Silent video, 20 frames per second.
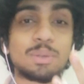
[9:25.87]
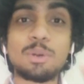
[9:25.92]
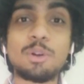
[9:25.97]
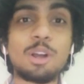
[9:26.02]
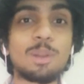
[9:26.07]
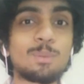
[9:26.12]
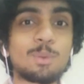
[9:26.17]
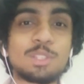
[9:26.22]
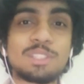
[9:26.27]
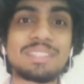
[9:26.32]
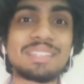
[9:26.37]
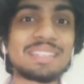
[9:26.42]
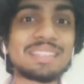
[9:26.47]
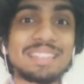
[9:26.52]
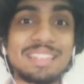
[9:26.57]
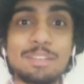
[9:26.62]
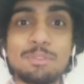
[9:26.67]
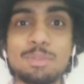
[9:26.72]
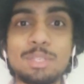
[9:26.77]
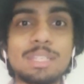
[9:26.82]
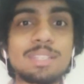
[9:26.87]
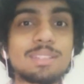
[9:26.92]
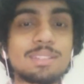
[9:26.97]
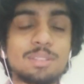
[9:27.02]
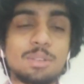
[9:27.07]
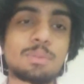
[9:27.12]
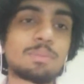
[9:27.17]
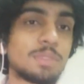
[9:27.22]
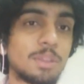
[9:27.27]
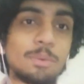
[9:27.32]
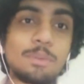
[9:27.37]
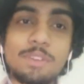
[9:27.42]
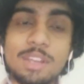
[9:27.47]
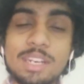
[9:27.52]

and each one took almost three three weeks.